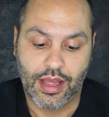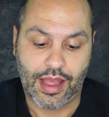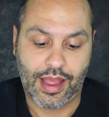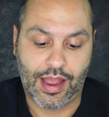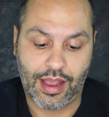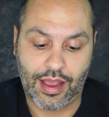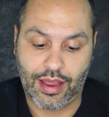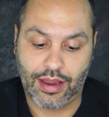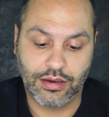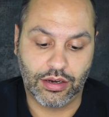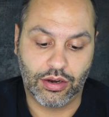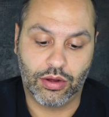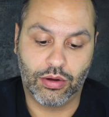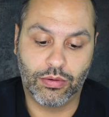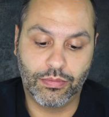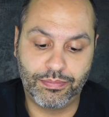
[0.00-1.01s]
and you
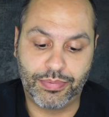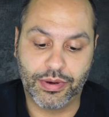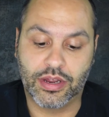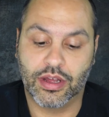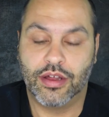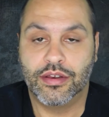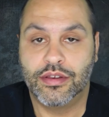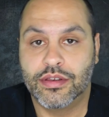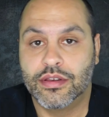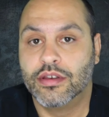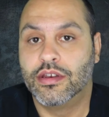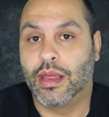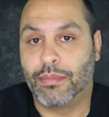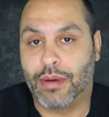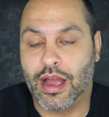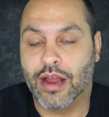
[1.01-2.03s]
know, because
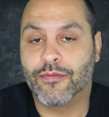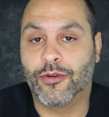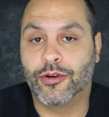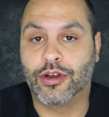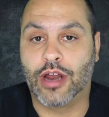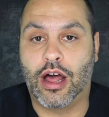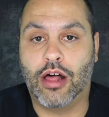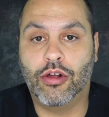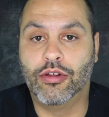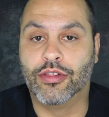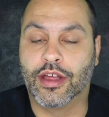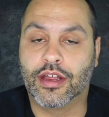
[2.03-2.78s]
they buy it for $1,